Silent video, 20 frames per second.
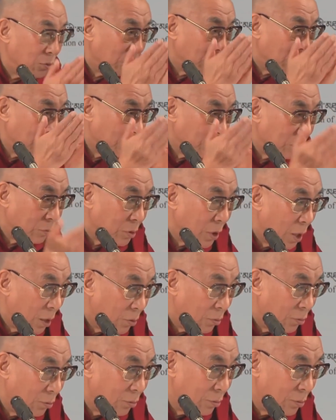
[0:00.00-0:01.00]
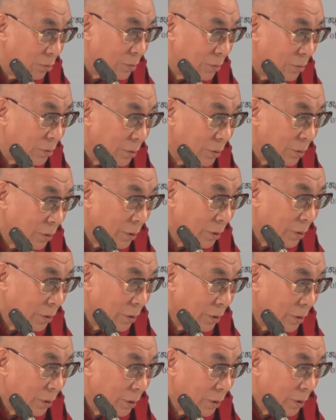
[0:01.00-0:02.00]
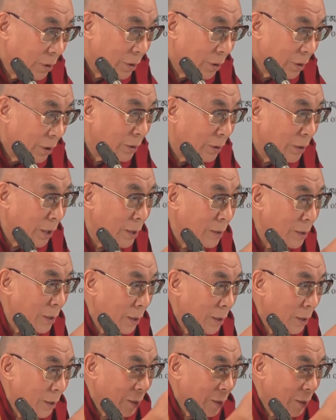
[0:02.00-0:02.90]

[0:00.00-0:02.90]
to tell you. And then